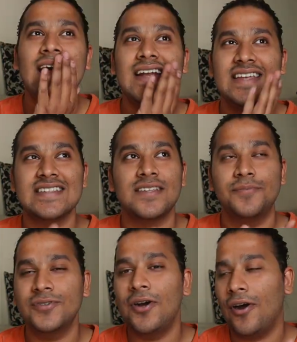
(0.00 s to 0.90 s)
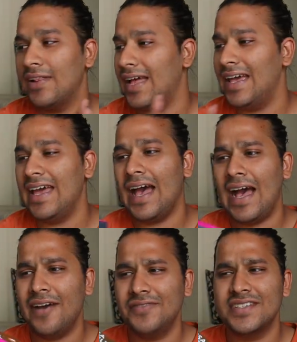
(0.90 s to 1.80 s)
That is the book haul I
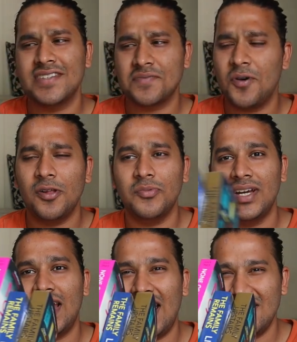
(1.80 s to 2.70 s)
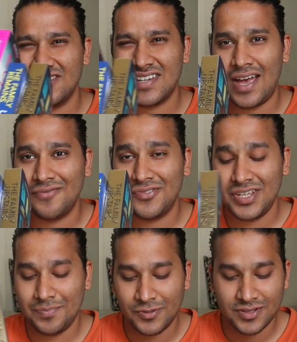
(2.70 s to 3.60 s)
have. It's a small one. I just have
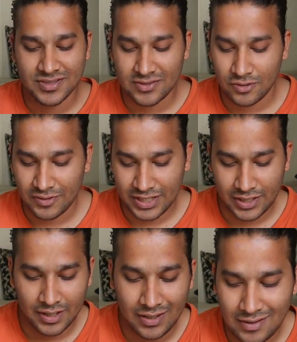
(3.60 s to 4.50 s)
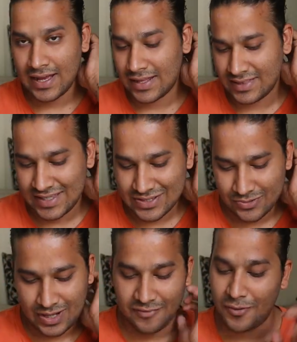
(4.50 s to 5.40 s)
three books over here, and these
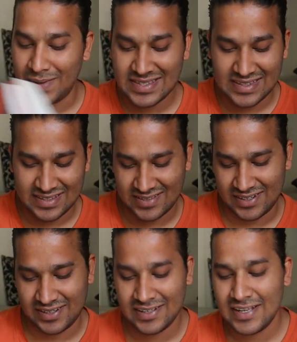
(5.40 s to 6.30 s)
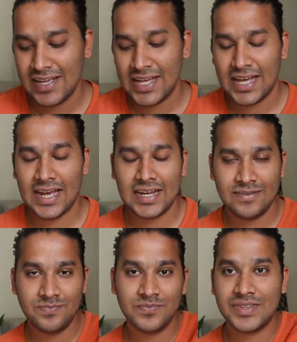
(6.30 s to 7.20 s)
two are for my sister.
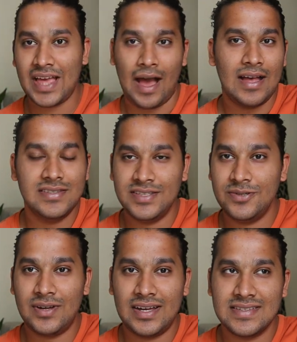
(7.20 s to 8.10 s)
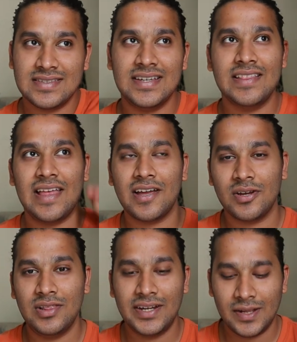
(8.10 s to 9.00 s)
And yeah, I'll see you guys in like
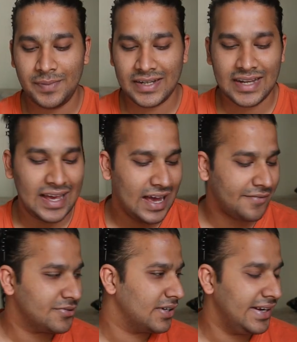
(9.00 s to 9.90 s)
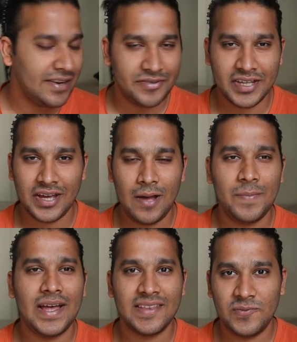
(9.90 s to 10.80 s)
a little bit. I have to clean everything
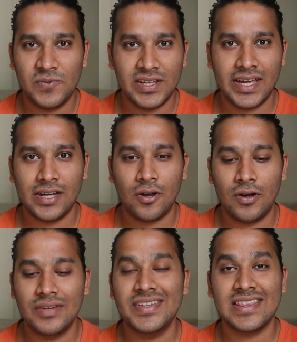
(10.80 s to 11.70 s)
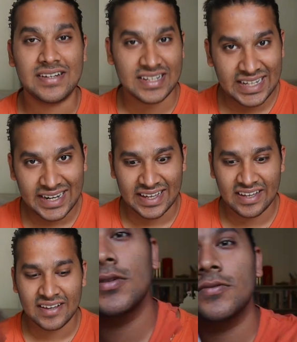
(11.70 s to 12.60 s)
up, and then we'll get on with the
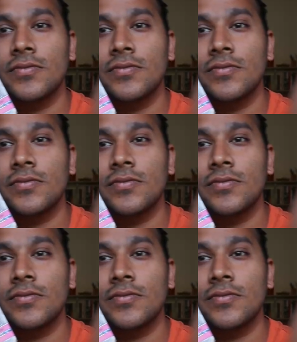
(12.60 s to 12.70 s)
reading.